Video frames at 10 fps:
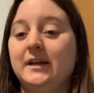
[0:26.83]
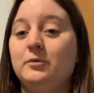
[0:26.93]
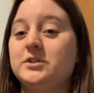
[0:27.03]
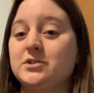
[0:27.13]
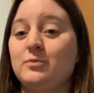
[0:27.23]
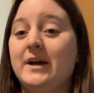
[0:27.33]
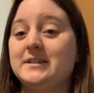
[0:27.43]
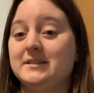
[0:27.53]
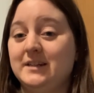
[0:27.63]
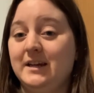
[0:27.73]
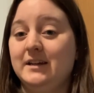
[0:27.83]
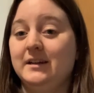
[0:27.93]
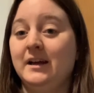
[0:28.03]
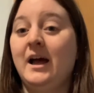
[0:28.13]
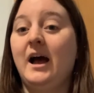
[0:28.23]
which is why today
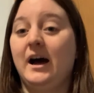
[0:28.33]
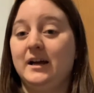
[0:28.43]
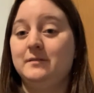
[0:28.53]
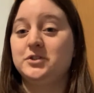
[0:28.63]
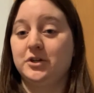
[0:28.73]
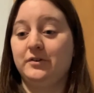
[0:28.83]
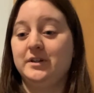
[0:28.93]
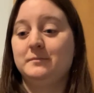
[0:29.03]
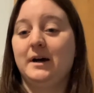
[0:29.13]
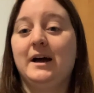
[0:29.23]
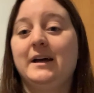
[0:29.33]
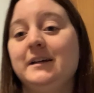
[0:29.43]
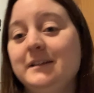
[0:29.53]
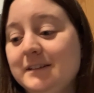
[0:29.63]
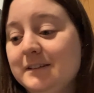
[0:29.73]
I am joined
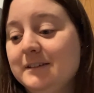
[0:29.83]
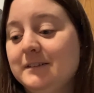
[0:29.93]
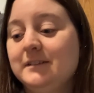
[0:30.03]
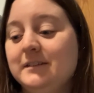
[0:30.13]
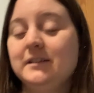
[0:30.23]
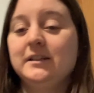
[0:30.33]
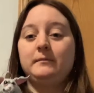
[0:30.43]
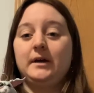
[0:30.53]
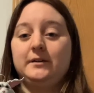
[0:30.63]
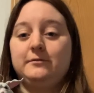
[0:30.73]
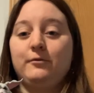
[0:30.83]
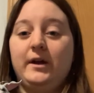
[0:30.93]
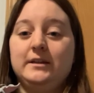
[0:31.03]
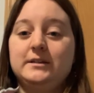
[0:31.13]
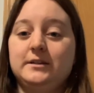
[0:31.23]
by my
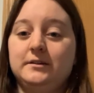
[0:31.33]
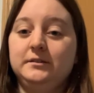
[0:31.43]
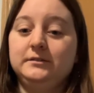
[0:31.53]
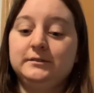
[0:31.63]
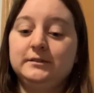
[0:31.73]
friend here,